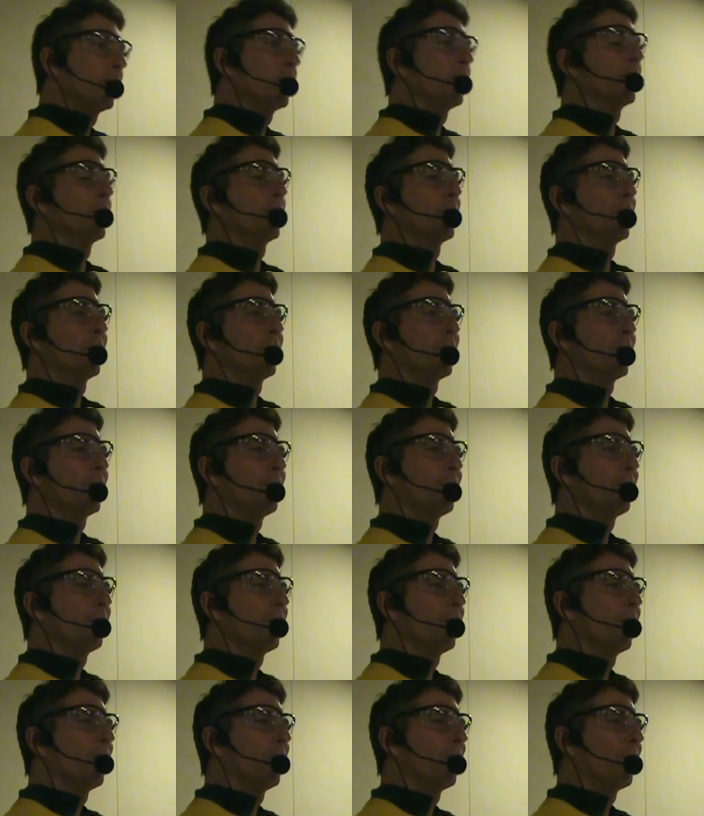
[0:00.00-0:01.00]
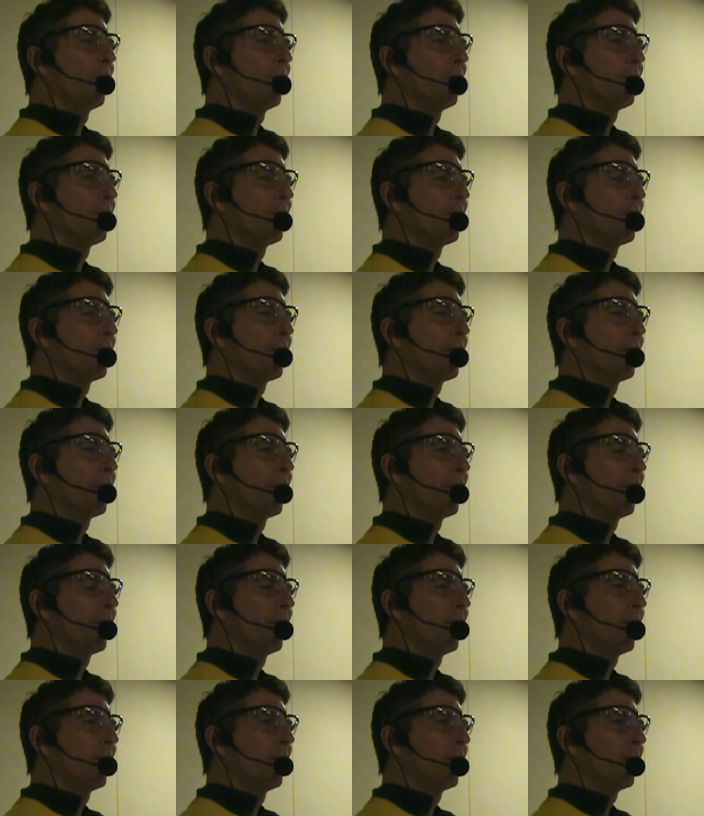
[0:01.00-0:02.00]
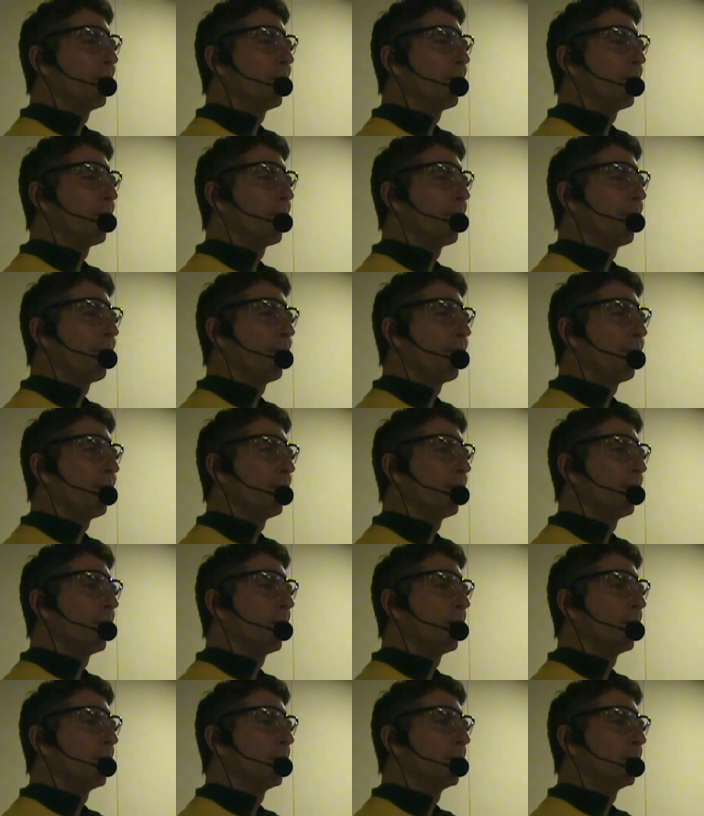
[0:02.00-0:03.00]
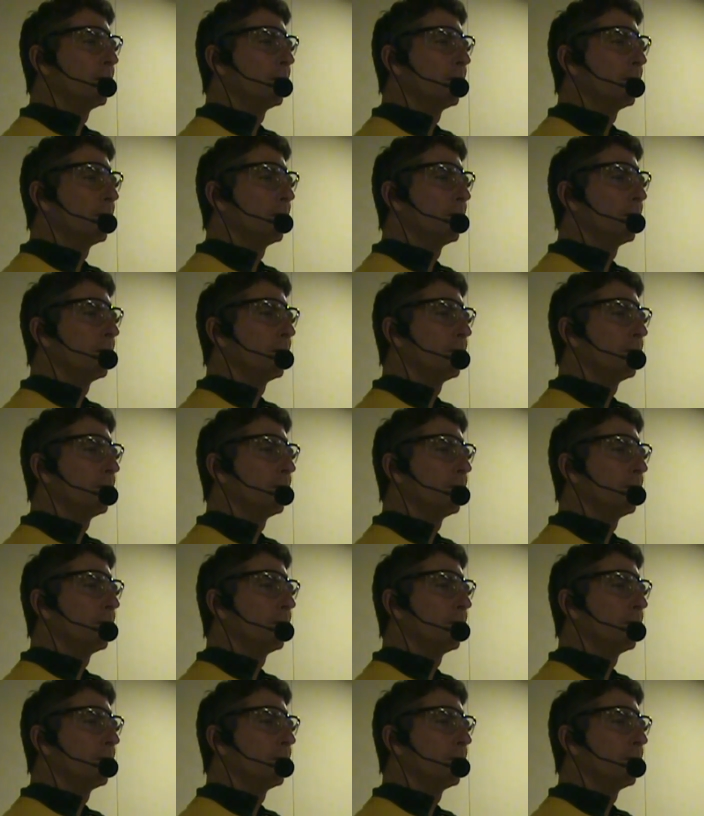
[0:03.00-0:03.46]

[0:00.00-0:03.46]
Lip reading: (no one is talking)